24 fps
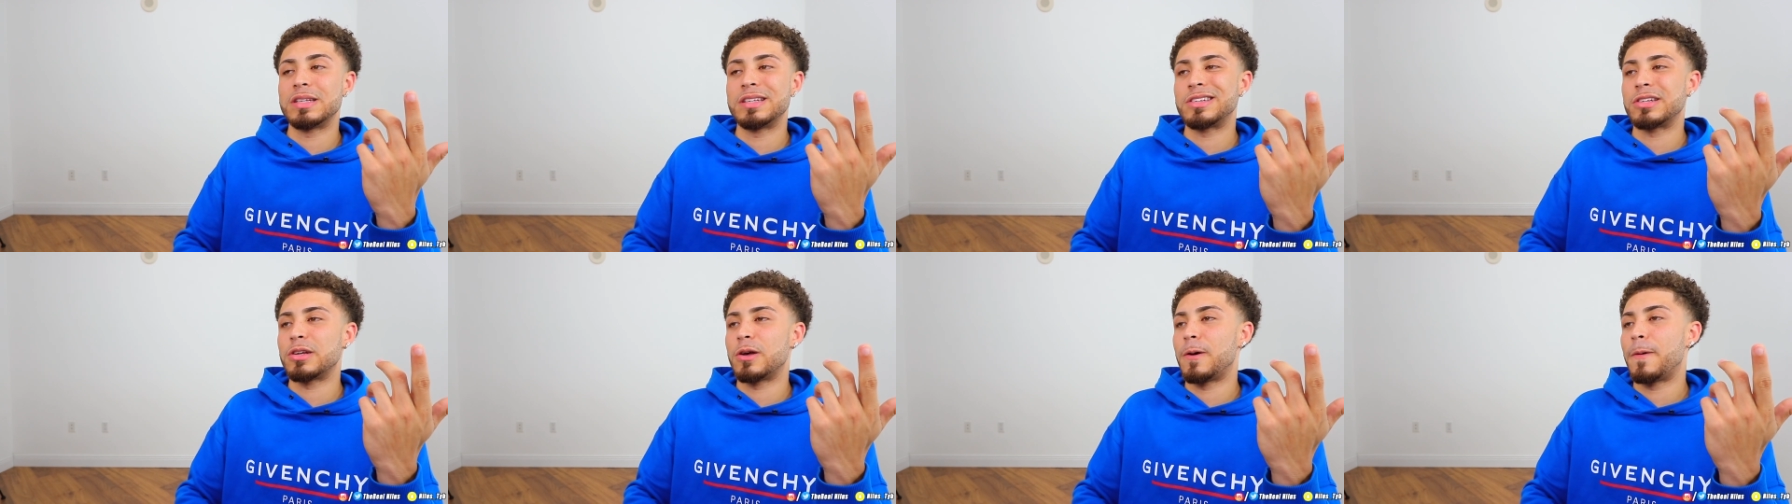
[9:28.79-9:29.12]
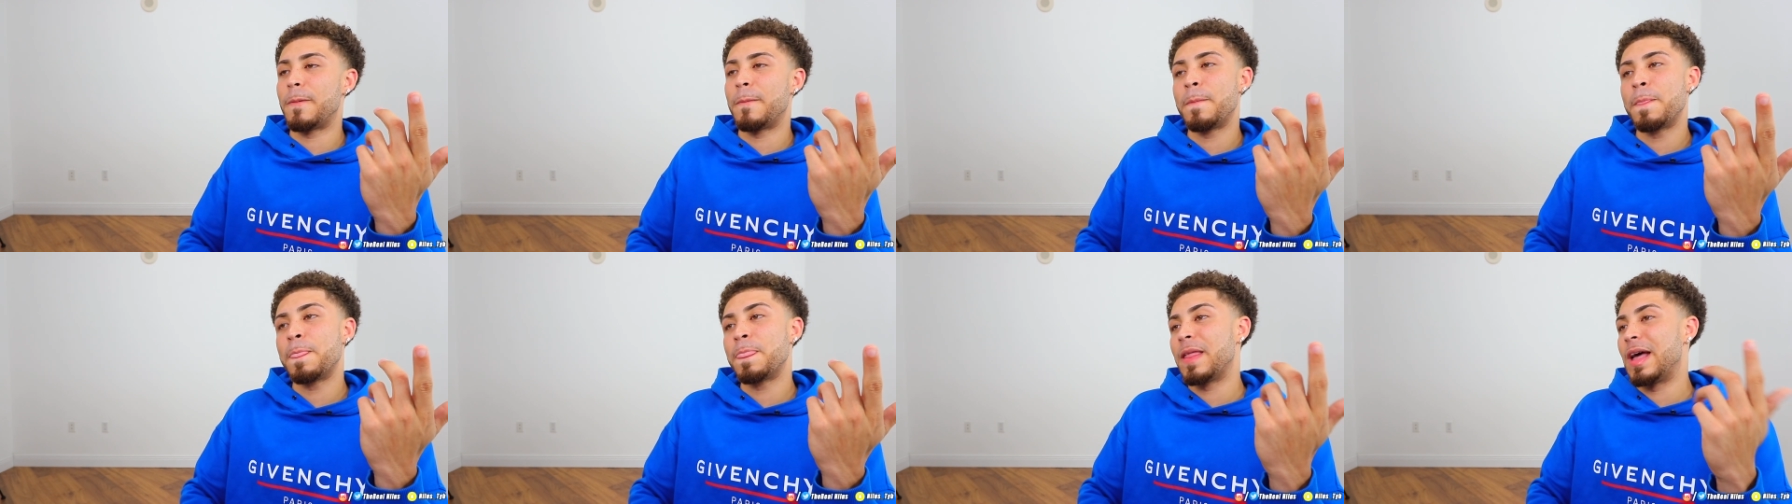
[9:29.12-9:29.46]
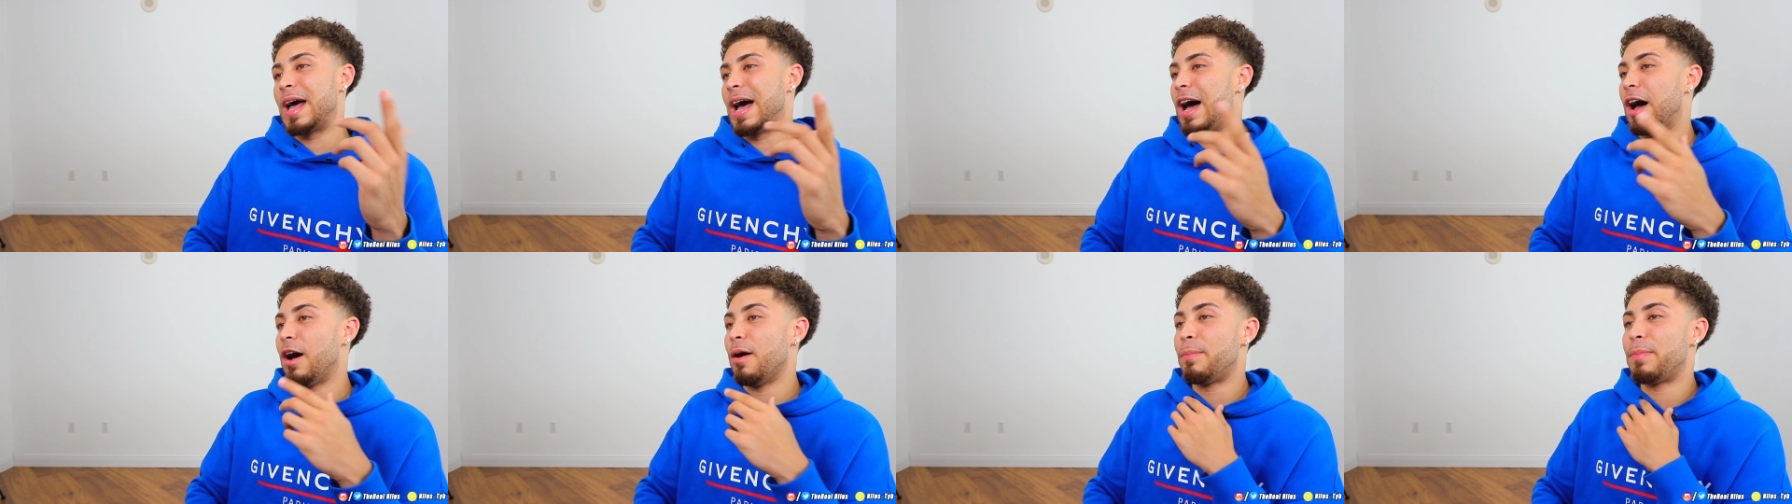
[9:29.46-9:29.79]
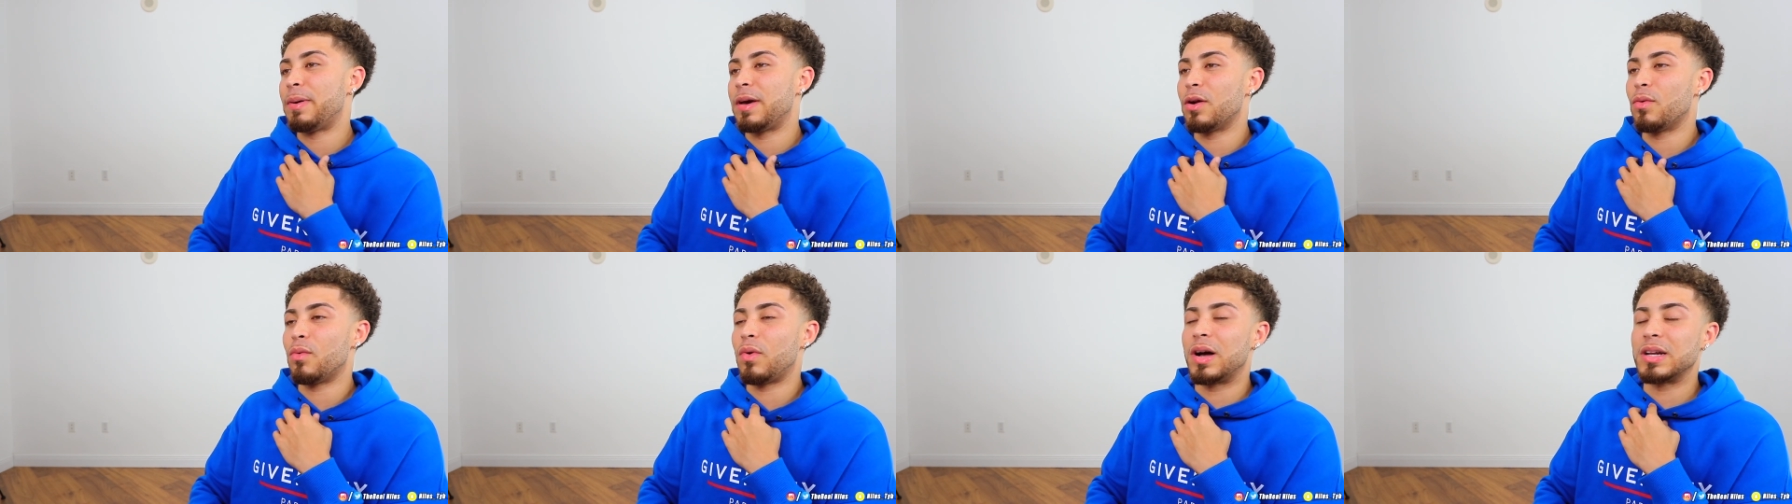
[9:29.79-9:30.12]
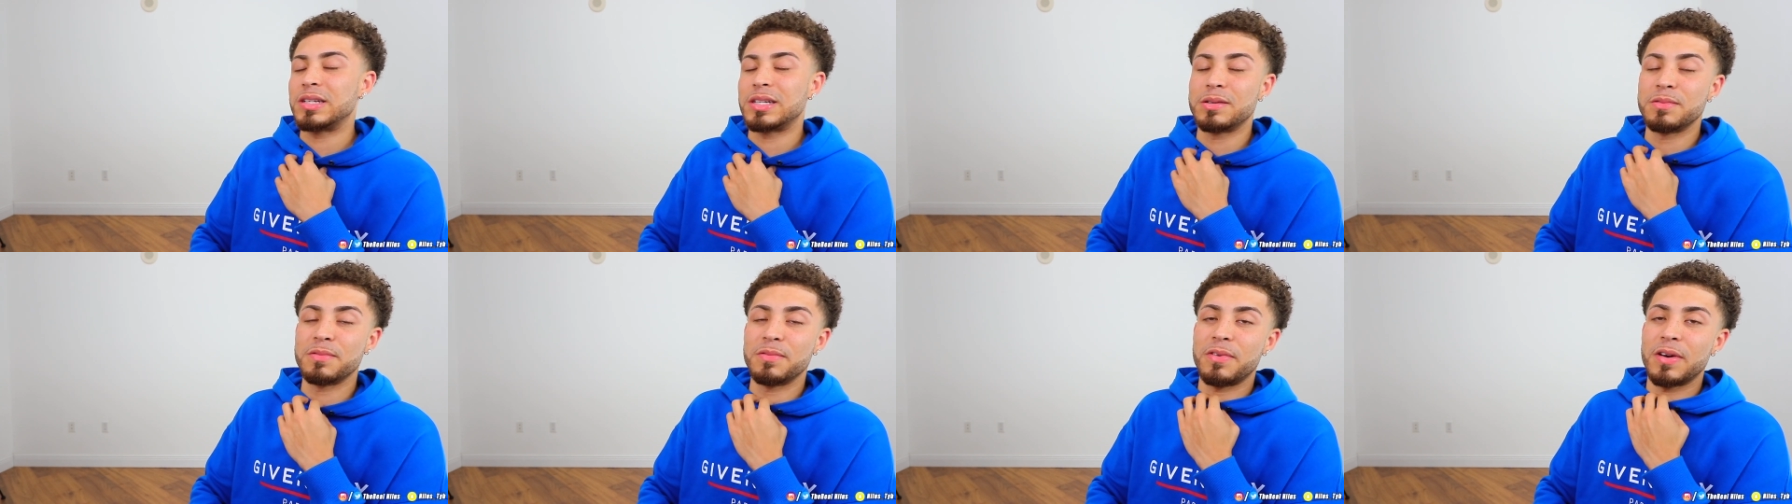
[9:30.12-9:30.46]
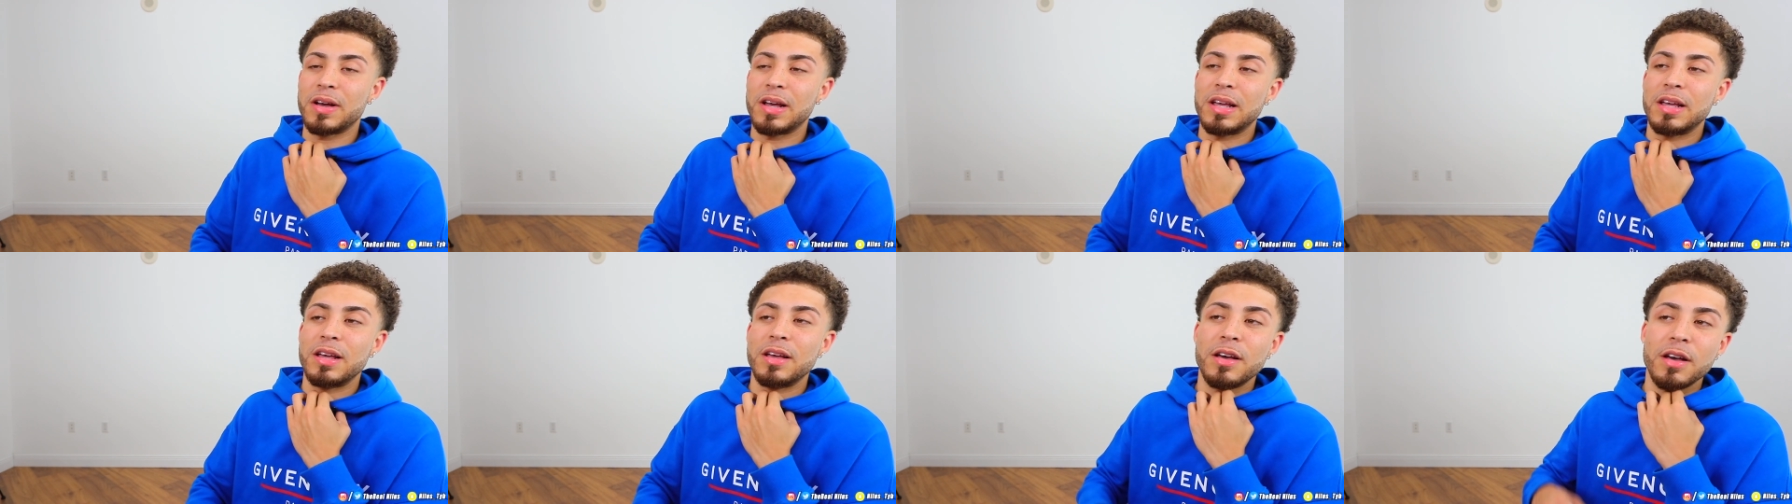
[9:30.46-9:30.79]
So I'll pay to watch him
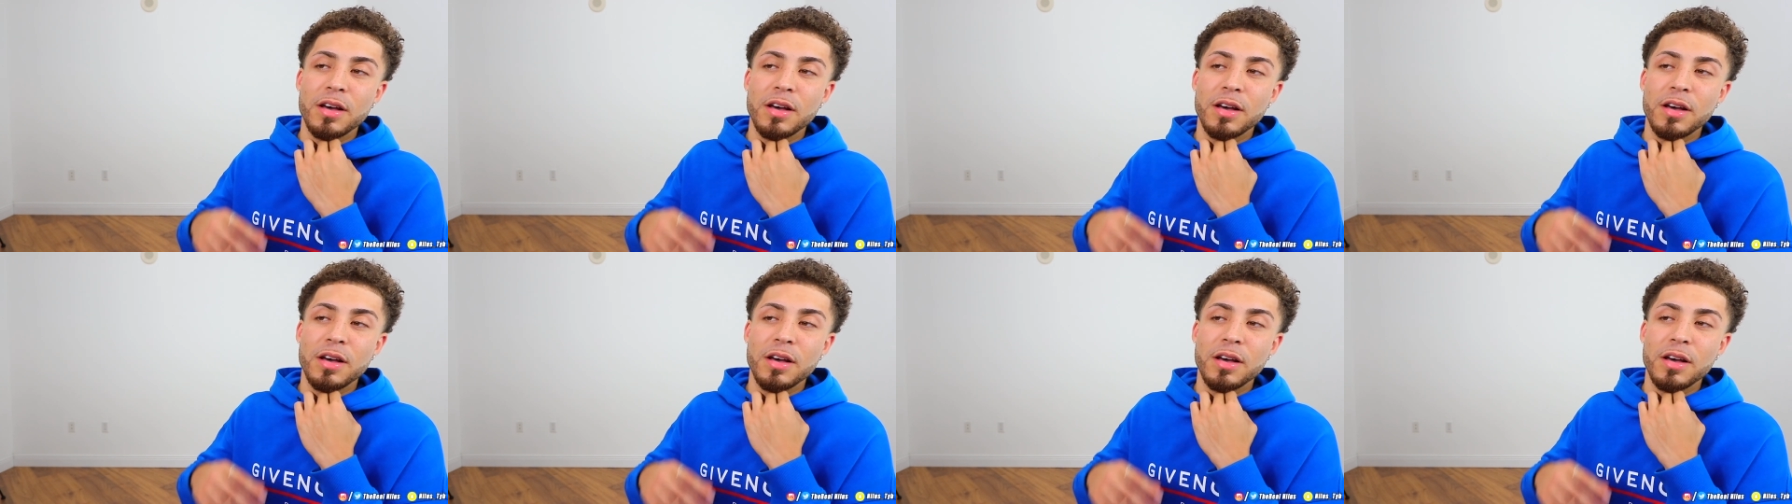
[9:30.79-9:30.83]
fight.